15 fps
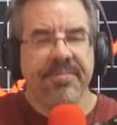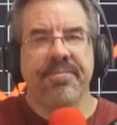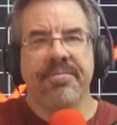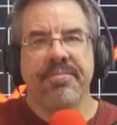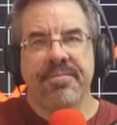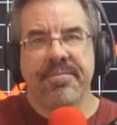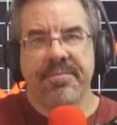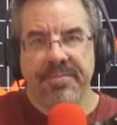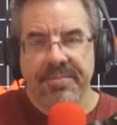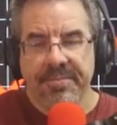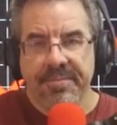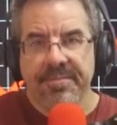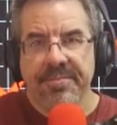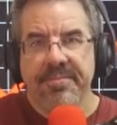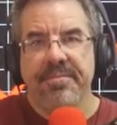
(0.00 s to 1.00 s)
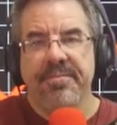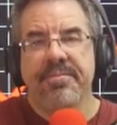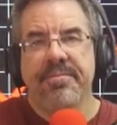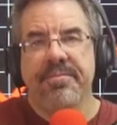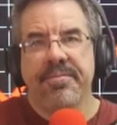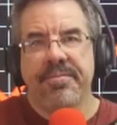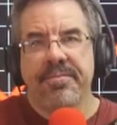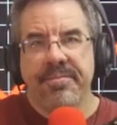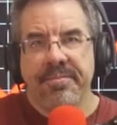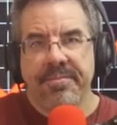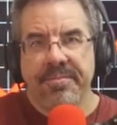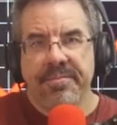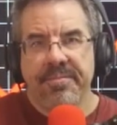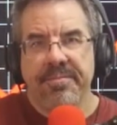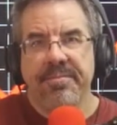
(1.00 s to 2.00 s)

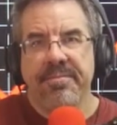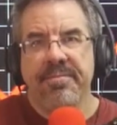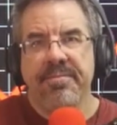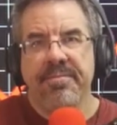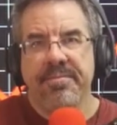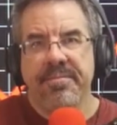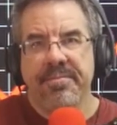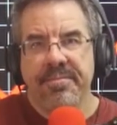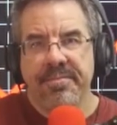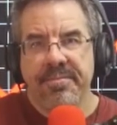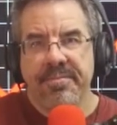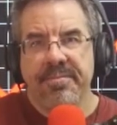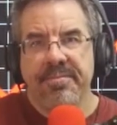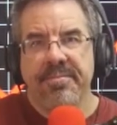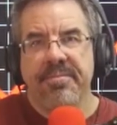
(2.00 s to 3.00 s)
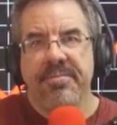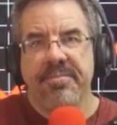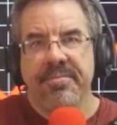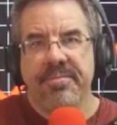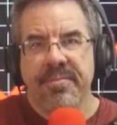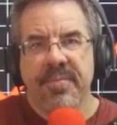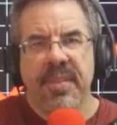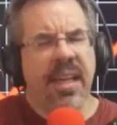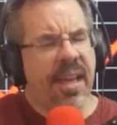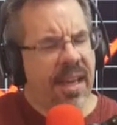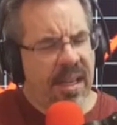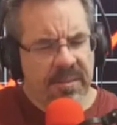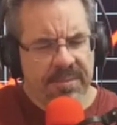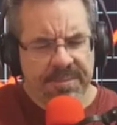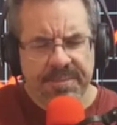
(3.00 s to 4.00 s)

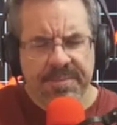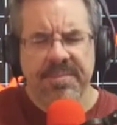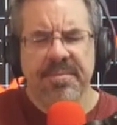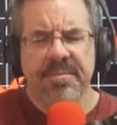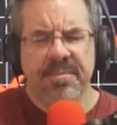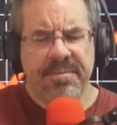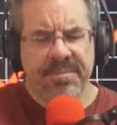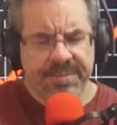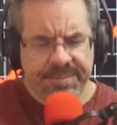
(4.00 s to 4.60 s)
This person isn't speaking.